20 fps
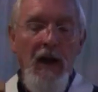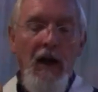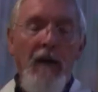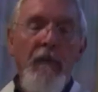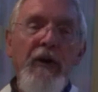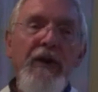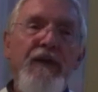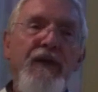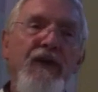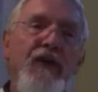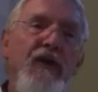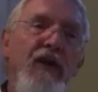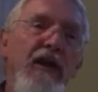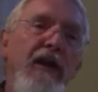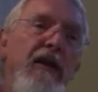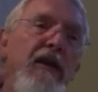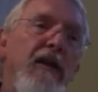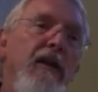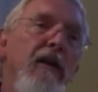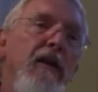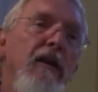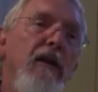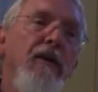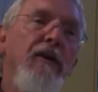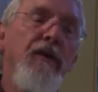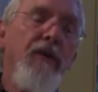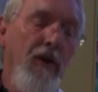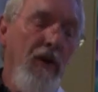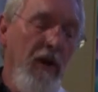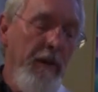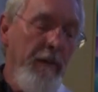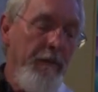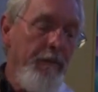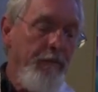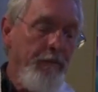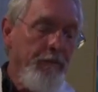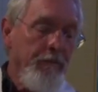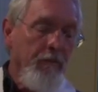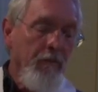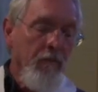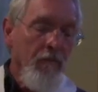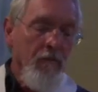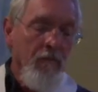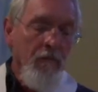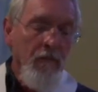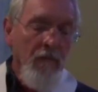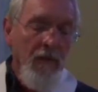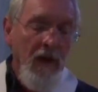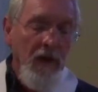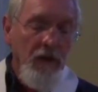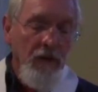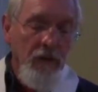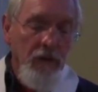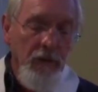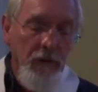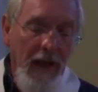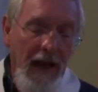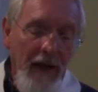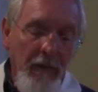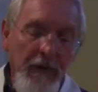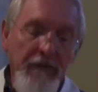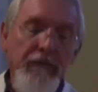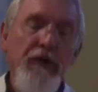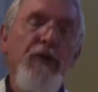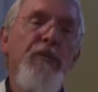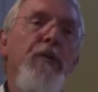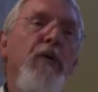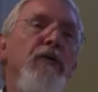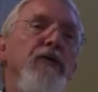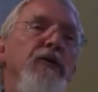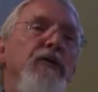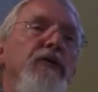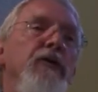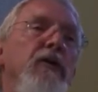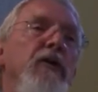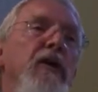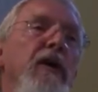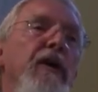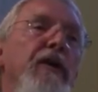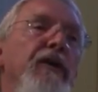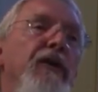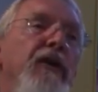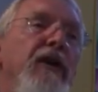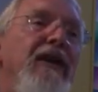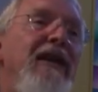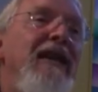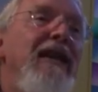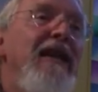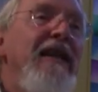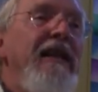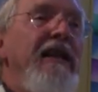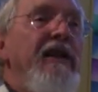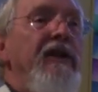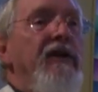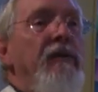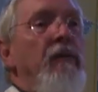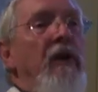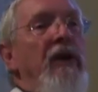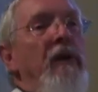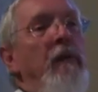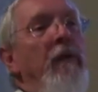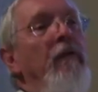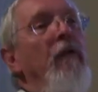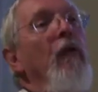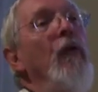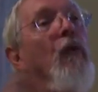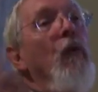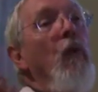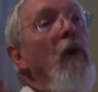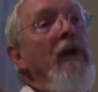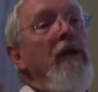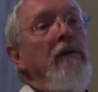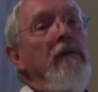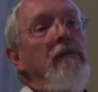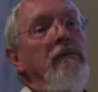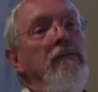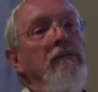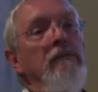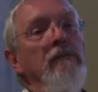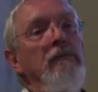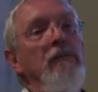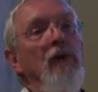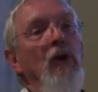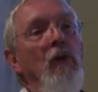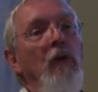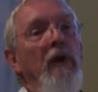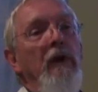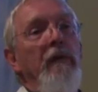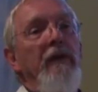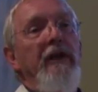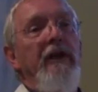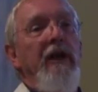And we've seen that how we respond to dukkha is the key to whether we're on the wheel or whether we